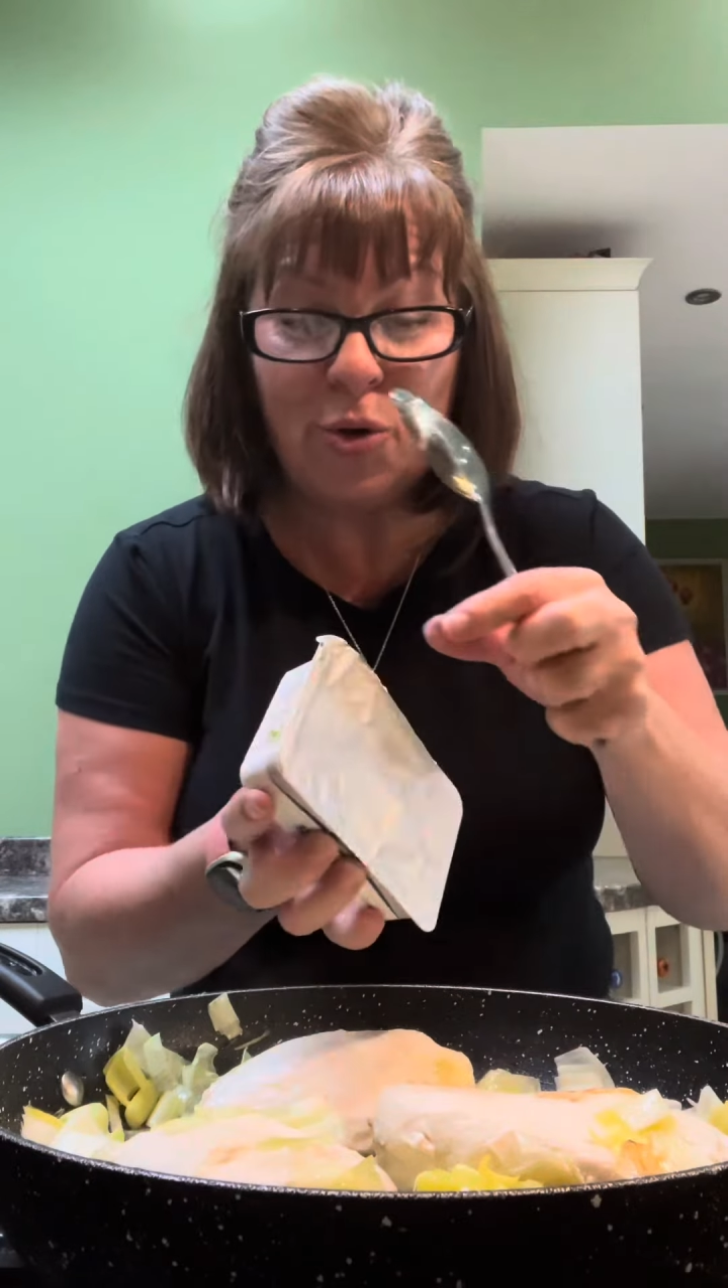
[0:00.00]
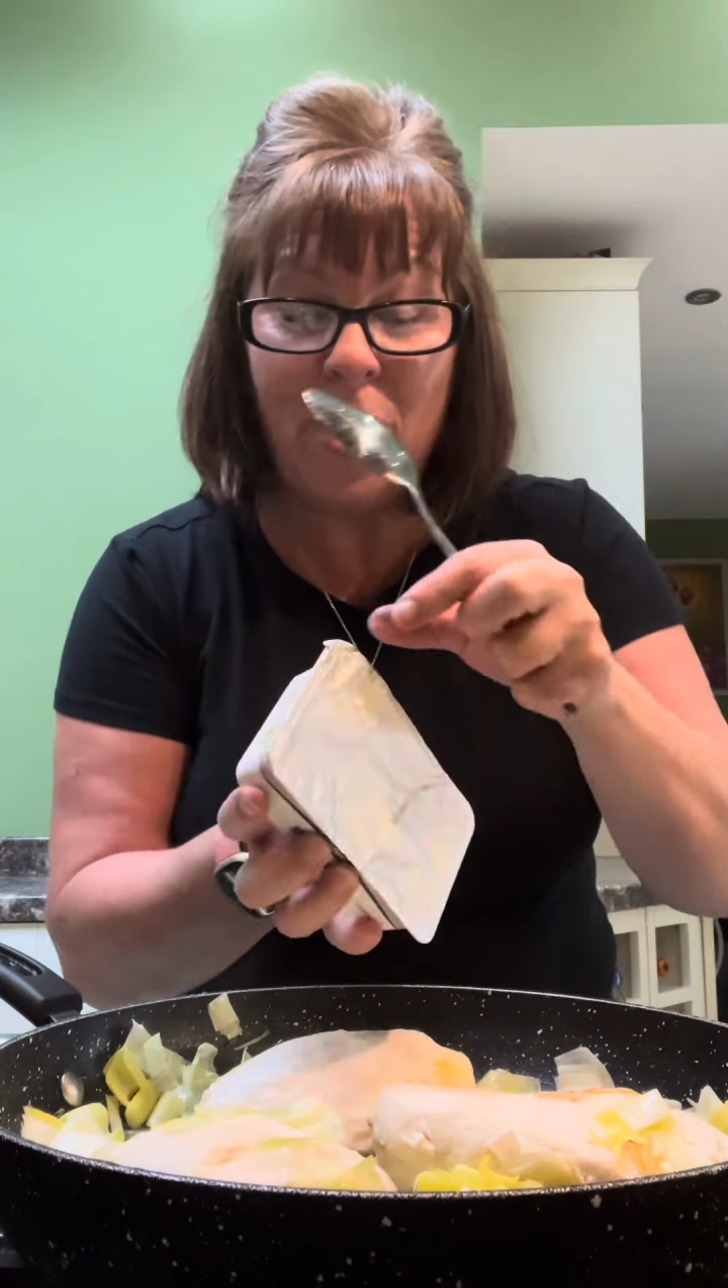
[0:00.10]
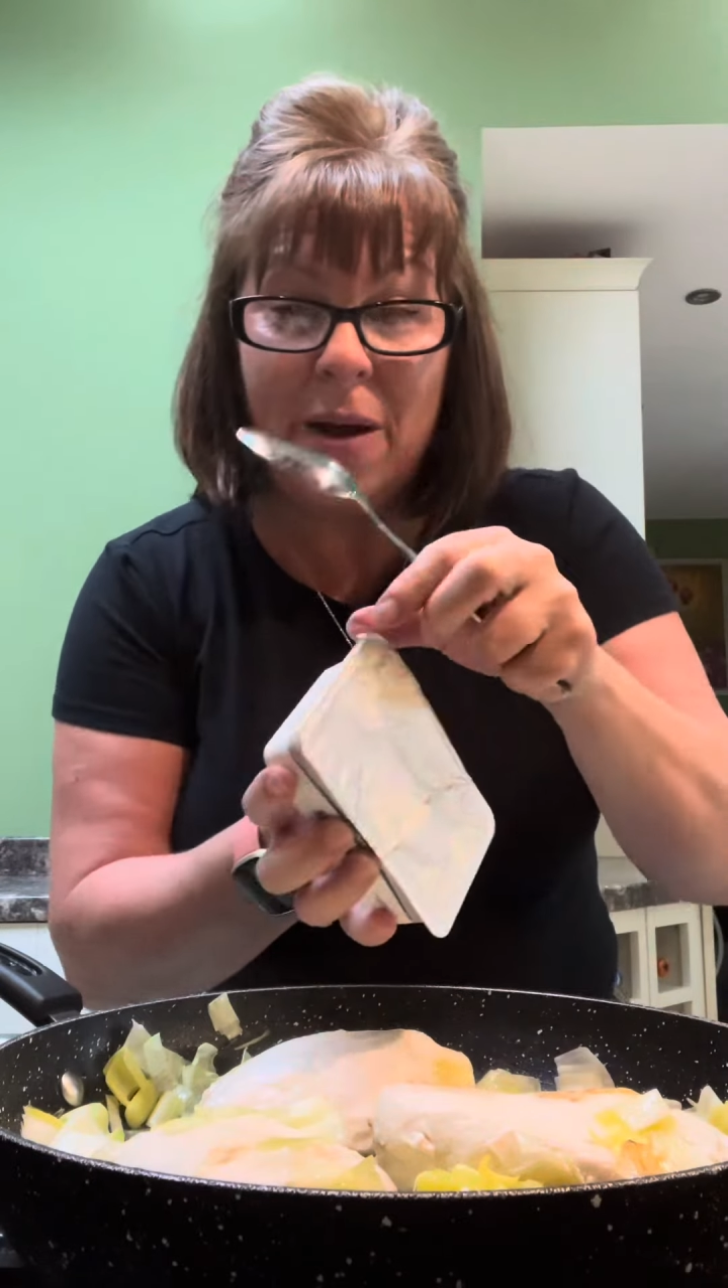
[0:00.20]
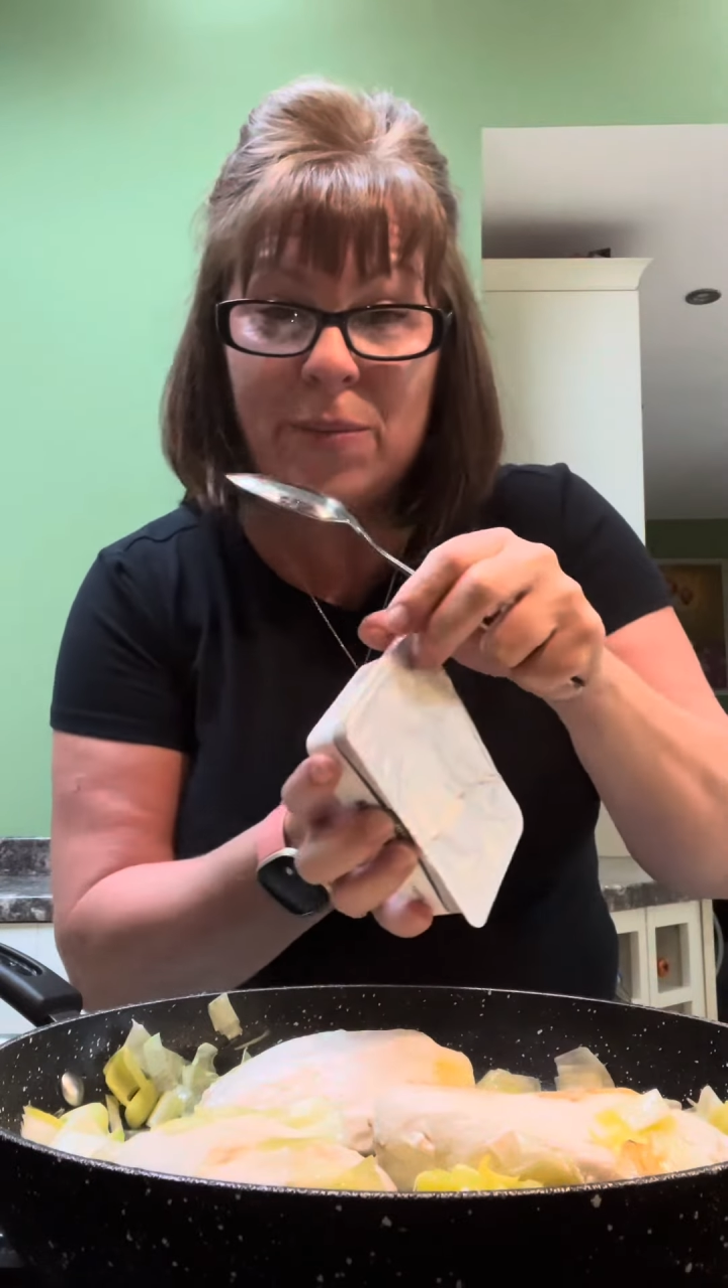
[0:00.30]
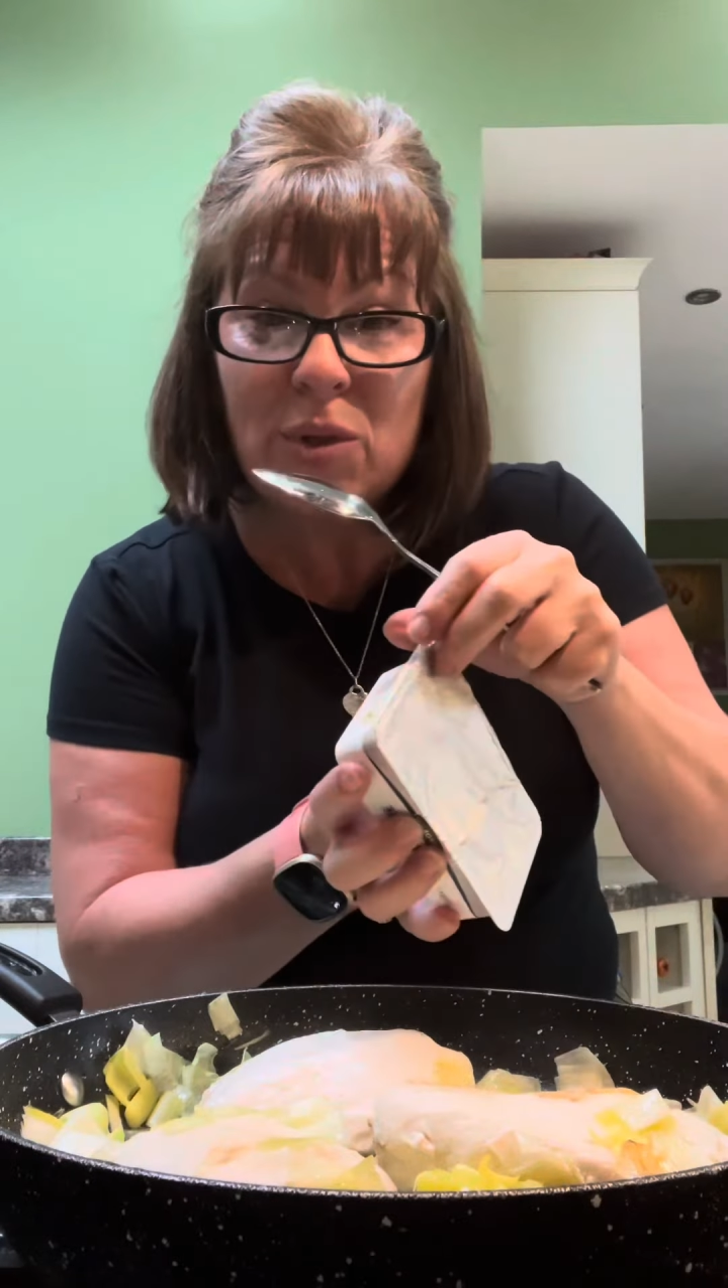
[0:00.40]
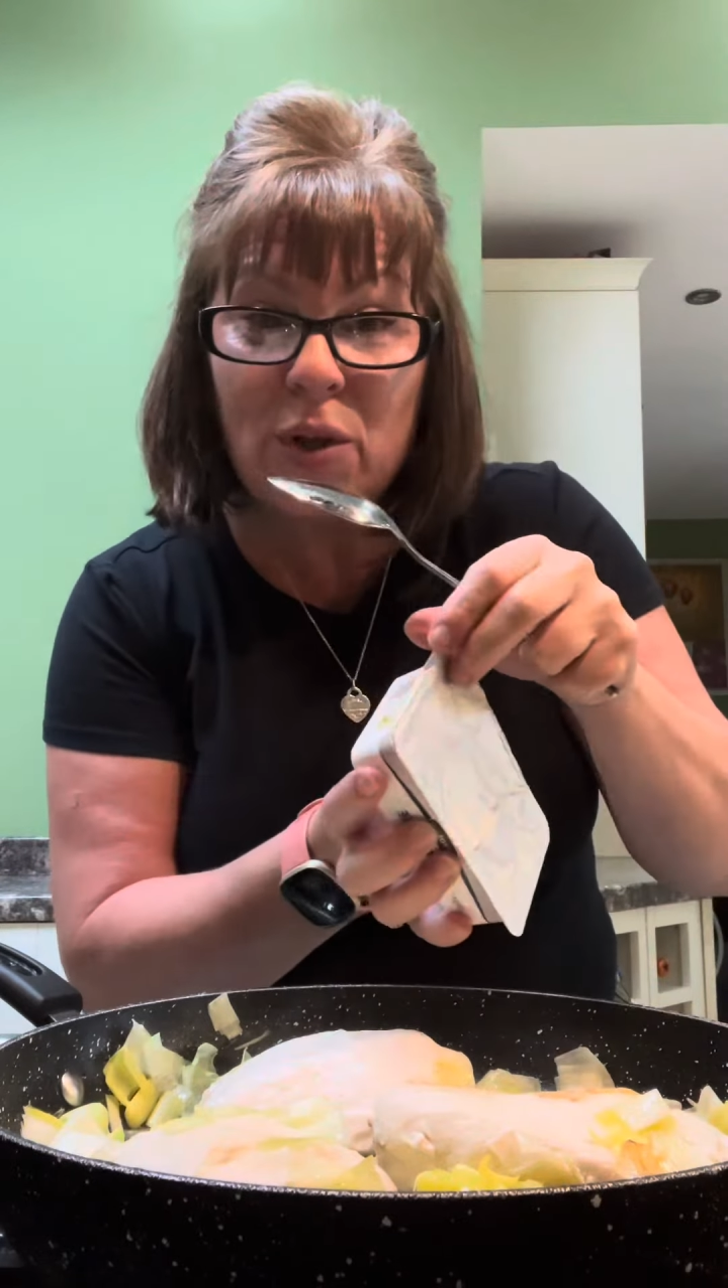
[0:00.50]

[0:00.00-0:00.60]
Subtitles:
grams